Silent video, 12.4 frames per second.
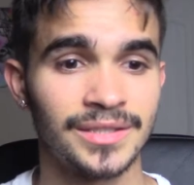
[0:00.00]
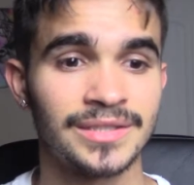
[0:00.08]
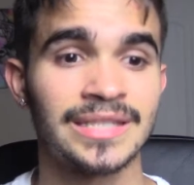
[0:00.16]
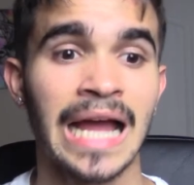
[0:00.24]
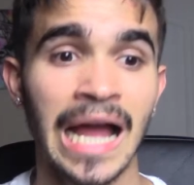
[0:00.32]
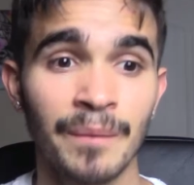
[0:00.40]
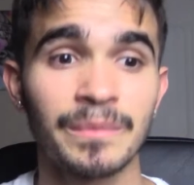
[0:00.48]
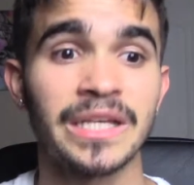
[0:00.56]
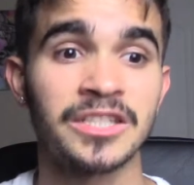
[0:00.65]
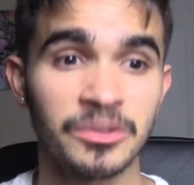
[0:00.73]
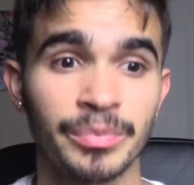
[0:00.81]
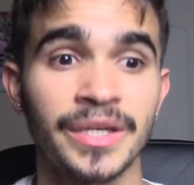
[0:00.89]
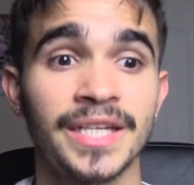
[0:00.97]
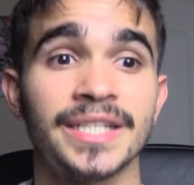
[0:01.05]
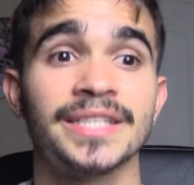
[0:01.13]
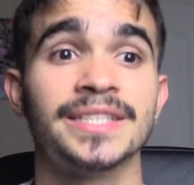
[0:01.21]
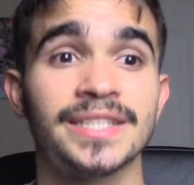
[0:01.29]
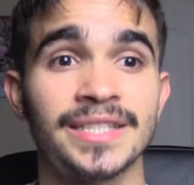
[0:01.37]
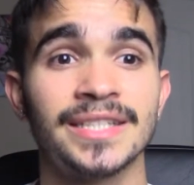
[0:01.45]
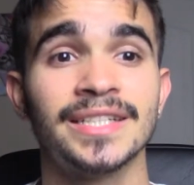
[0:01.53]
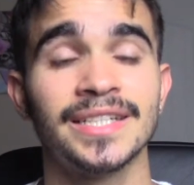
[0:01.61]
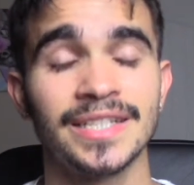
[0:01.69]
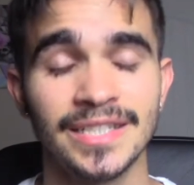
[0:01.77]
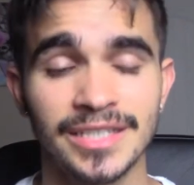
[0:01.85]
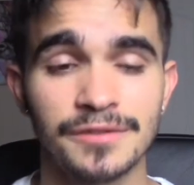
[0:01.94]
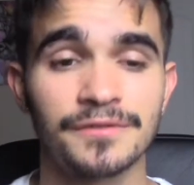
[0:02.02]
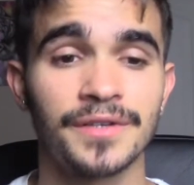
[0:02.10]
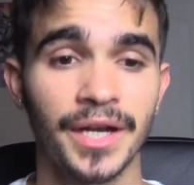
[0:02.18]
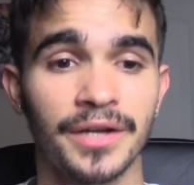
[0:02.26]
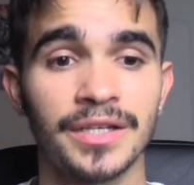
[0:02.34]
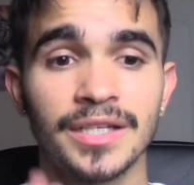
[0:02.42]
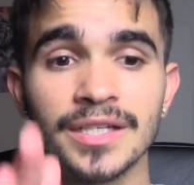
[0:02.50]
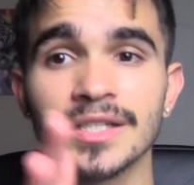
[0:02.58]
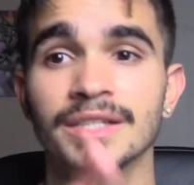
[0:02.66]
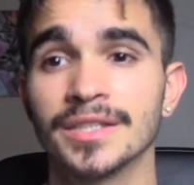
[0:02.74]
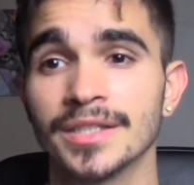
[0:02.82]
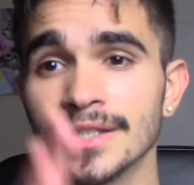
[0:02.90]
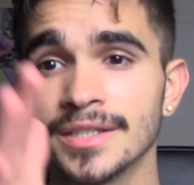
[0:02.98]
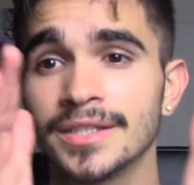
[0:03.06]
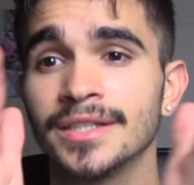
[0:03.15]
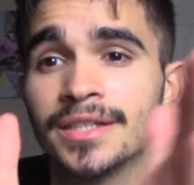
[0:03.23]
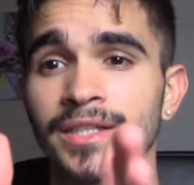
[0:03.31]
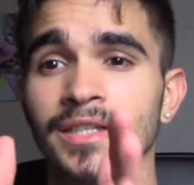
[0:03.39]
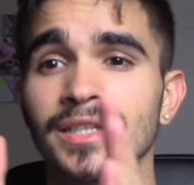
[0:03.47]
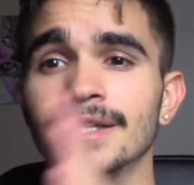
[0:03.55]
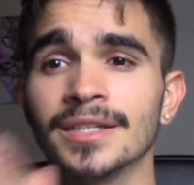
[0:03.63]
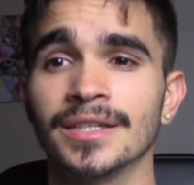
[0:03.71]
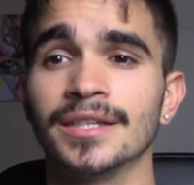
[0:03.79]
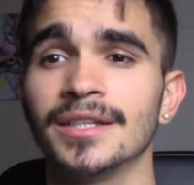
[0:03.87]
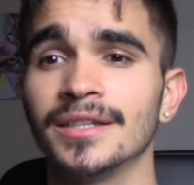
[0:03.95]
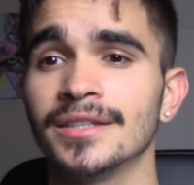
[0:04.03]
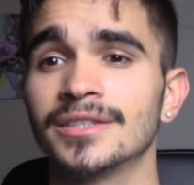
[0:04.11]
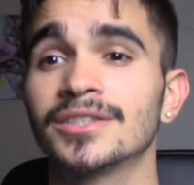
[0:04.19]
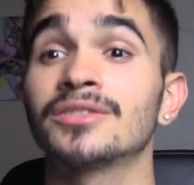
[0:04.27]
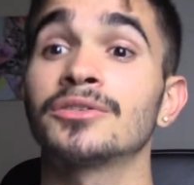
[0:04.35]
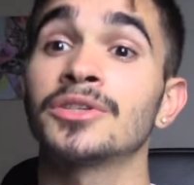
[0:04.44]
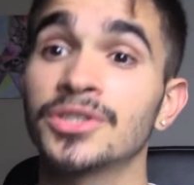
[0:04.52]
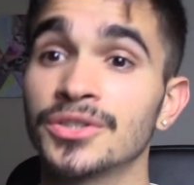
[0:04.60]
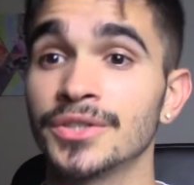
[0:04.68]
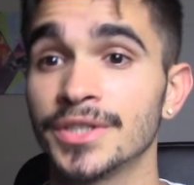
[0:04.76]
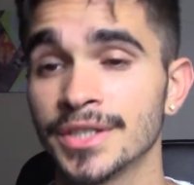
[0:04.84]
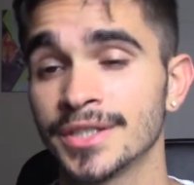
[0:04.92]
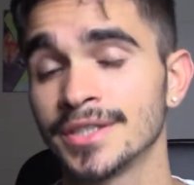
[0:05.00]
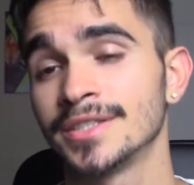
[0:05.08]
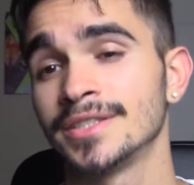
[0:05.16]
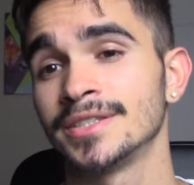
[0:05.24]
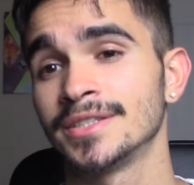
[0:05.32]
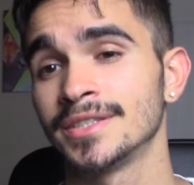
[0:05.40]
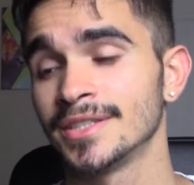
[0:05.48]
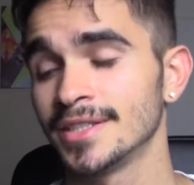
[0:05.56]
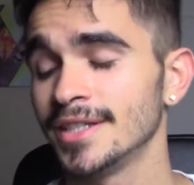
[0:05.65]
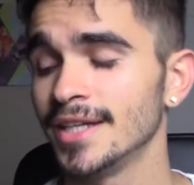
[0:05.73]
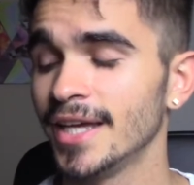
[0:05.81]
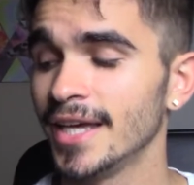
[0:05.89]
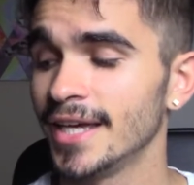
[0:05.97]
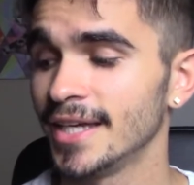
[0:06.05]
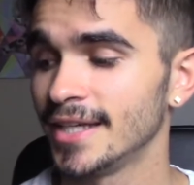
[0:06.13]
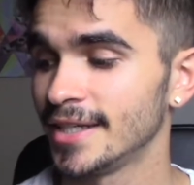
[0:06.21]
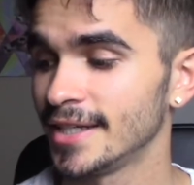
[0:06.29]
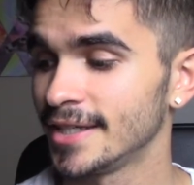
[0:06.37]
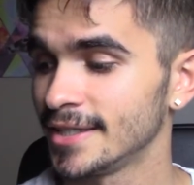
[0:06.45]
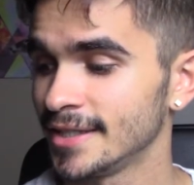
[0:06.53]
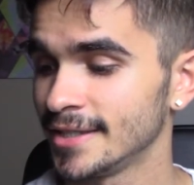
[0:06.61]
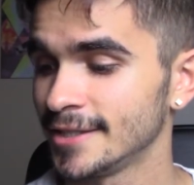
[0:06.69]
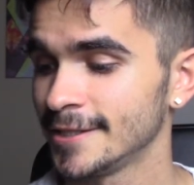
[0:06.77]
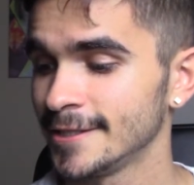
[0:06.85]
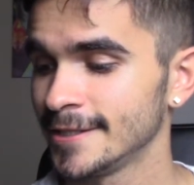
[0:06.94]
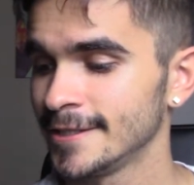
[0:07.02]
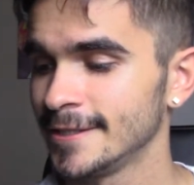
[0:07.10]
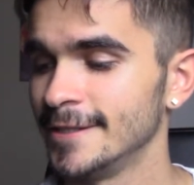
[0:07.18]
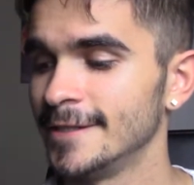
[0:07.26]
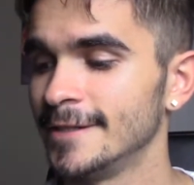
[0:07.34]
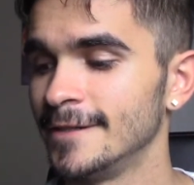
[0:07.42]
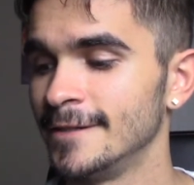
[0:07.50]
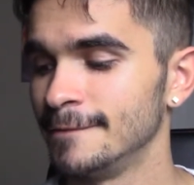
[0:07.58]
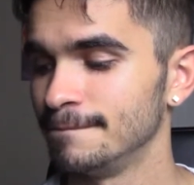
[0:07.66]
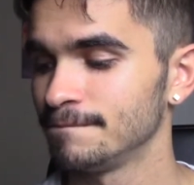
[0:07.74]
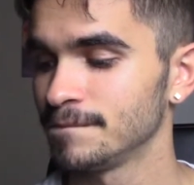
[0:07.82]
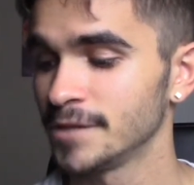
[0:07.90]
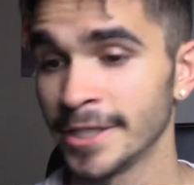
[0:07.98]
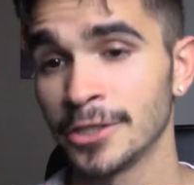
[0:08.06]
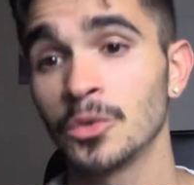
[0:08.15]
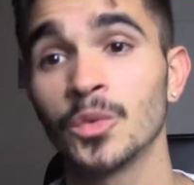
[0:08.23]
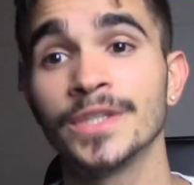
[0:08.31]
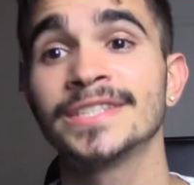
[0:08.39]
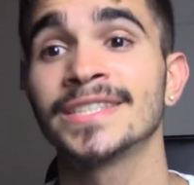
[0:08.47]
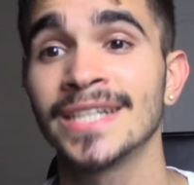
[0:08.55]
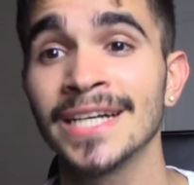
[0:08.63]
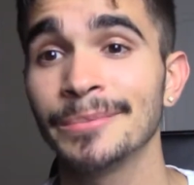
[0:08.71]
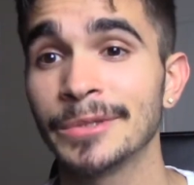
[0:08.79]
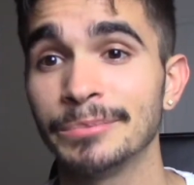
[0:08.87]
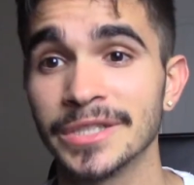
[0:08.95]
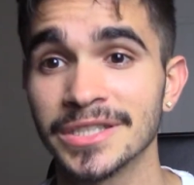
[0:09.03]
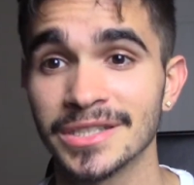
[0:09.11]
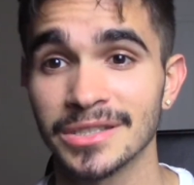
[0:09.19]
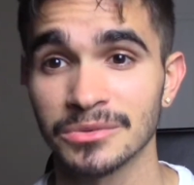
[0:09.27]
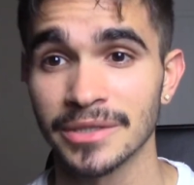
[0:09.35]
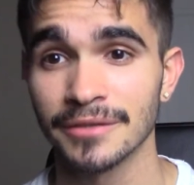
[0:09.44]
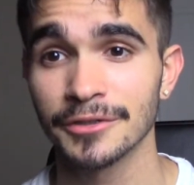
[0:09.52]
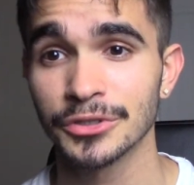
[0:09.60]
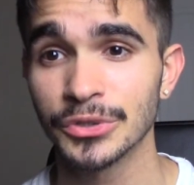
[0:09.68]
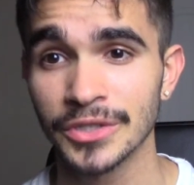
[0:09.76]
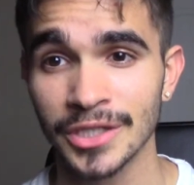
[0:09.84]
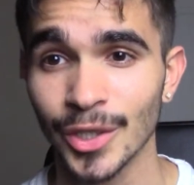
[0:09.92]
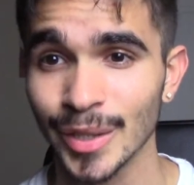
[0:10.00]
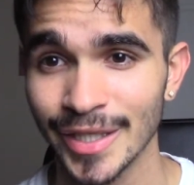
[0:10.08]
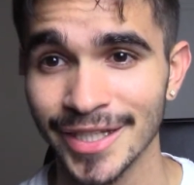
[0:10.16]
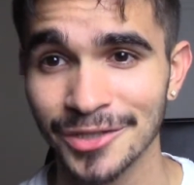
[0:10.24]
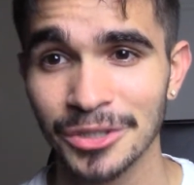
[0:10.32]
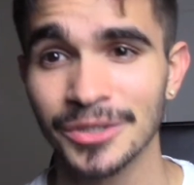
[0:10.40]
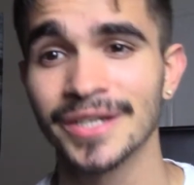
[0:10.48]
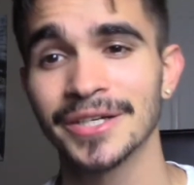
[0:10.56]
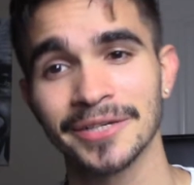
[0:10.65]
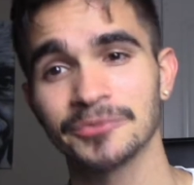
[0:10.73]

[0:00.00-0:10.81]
time they spend is very structured, and um, they don't waste time in business. Whenever you clock in at